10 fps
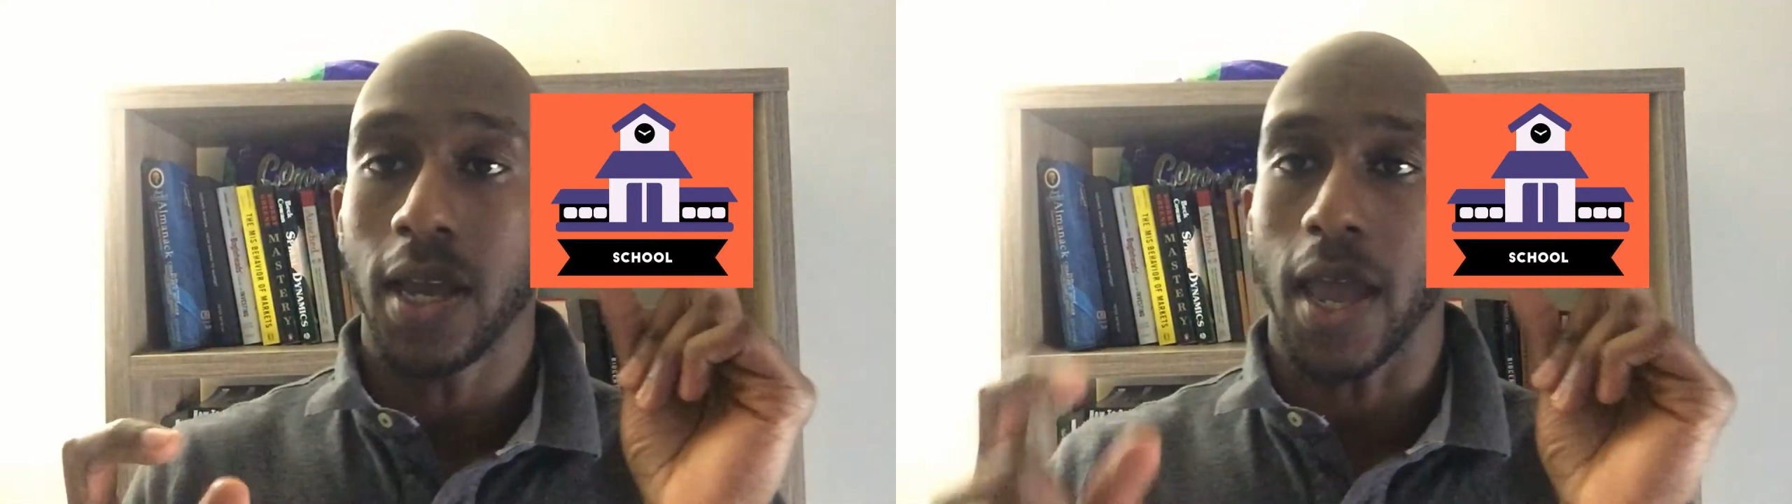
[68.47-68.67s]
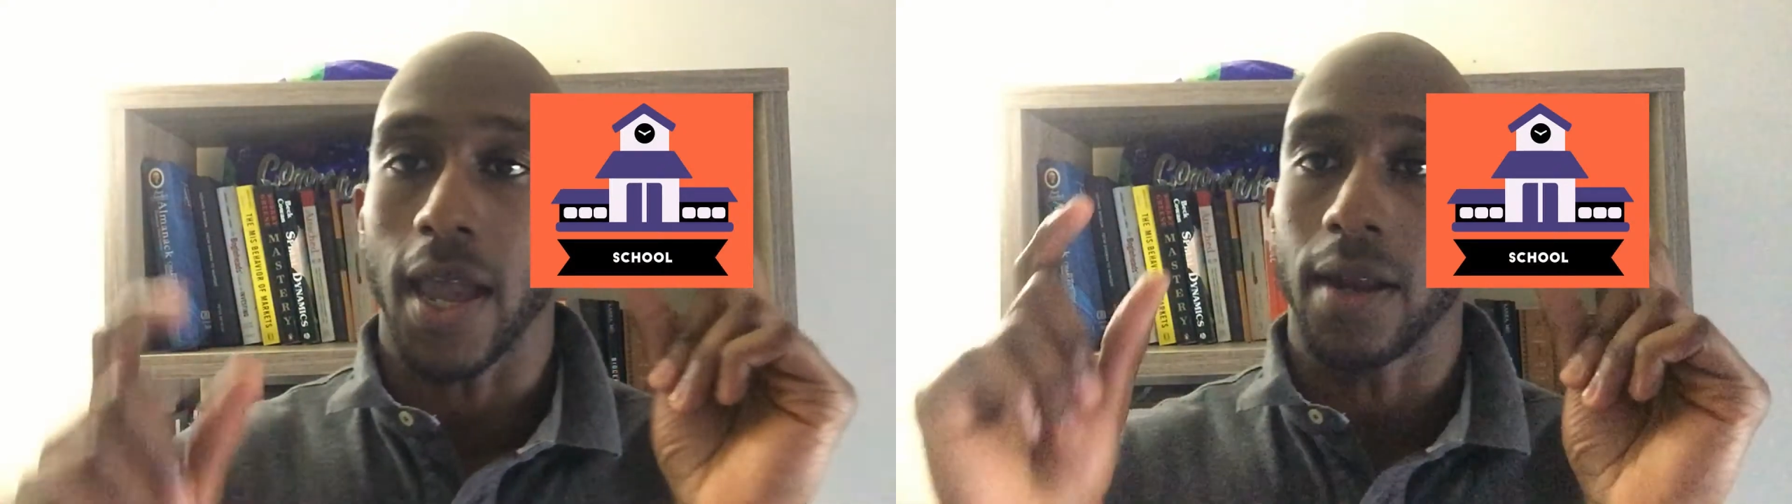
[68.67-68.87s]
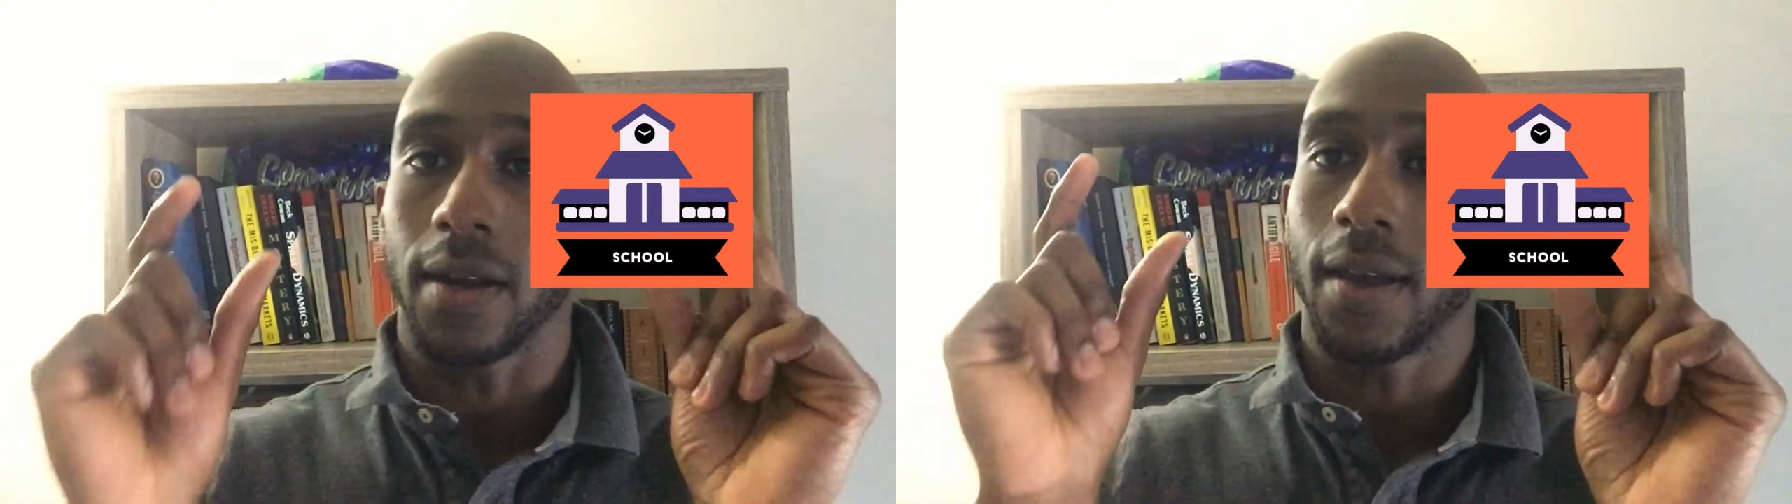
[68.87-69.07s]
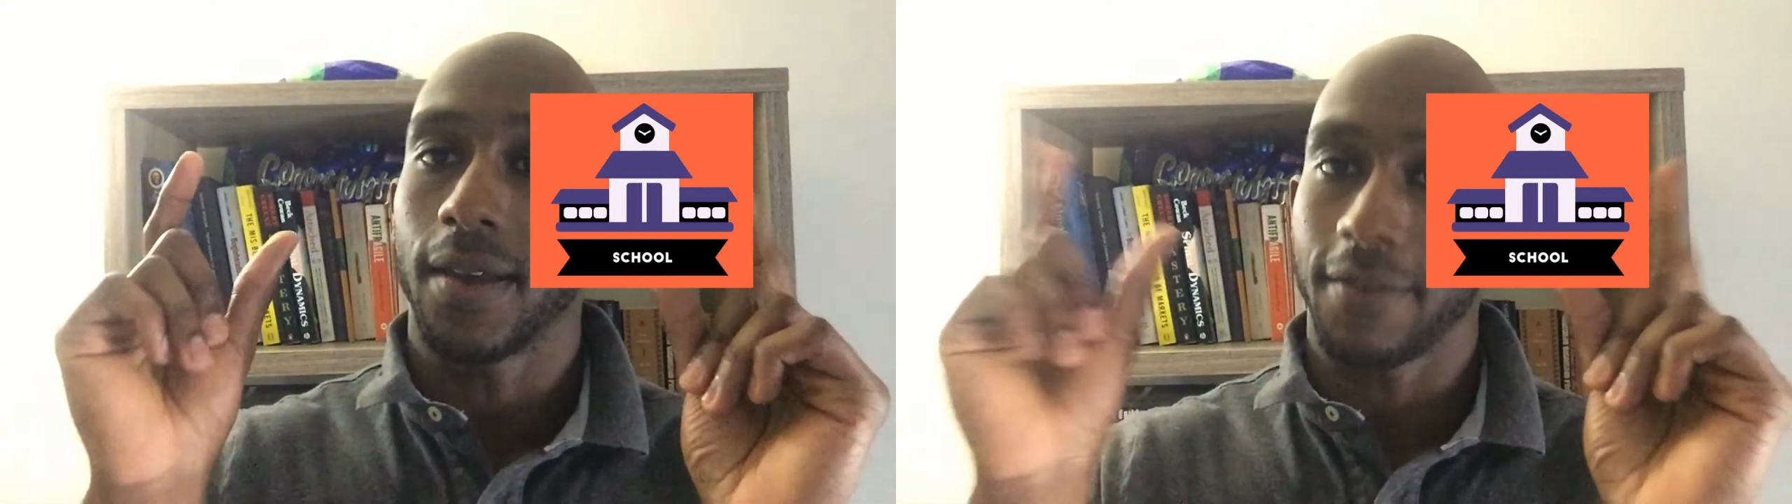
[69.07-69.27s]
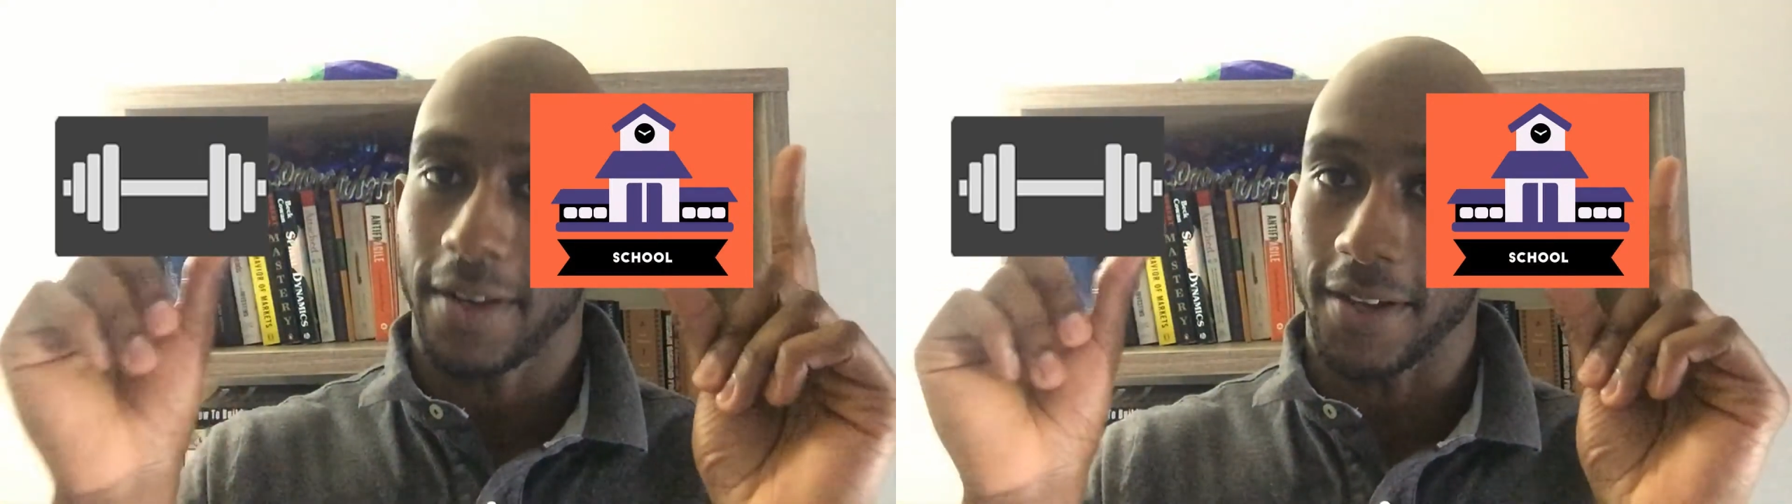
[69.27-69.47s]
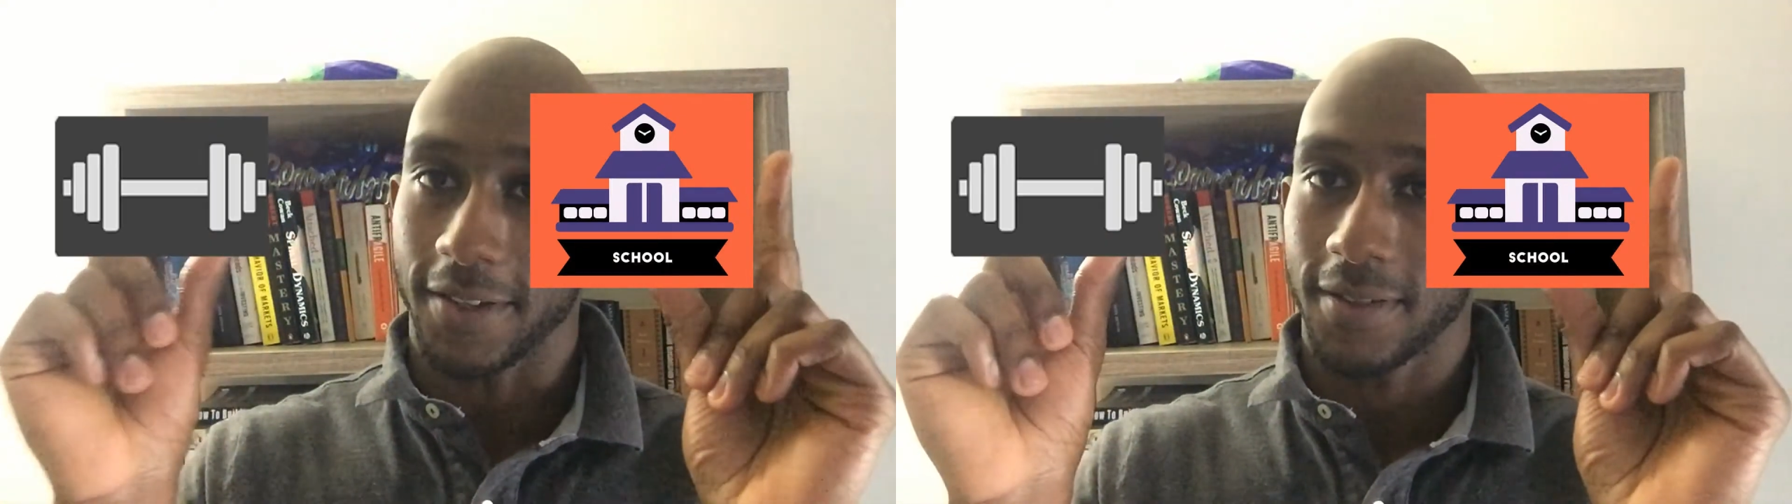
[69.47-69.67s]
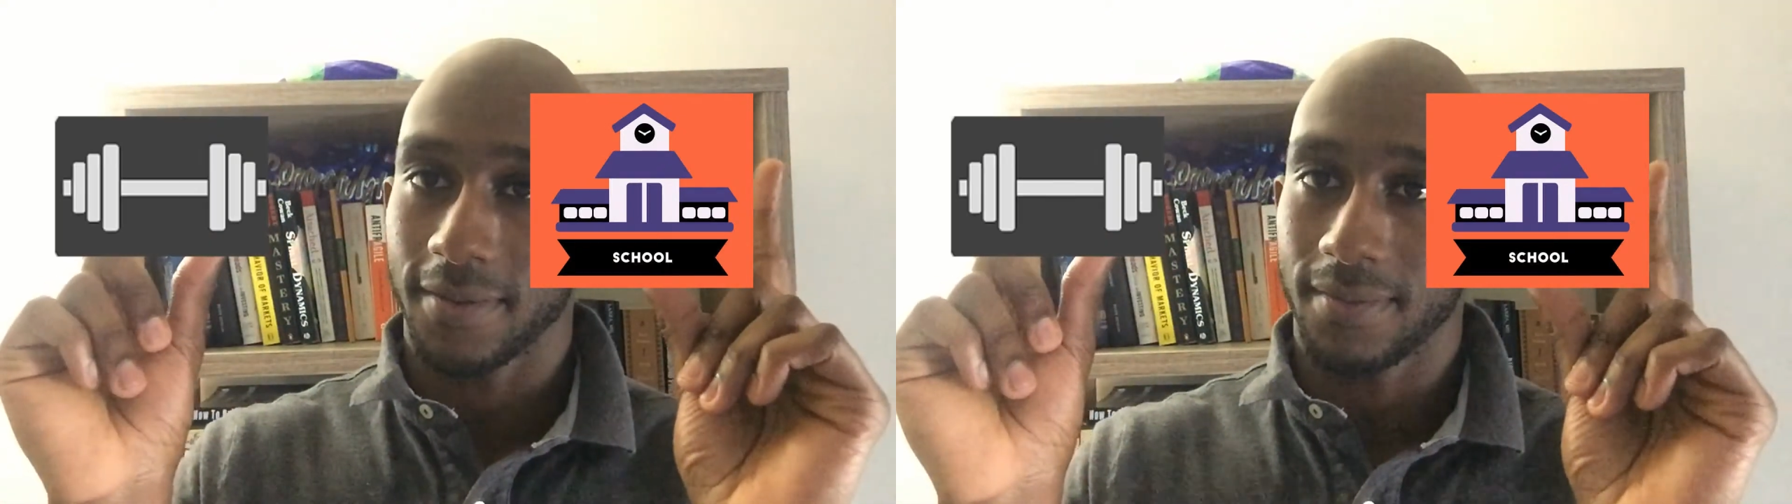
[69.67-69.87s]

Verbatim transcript: and fitness,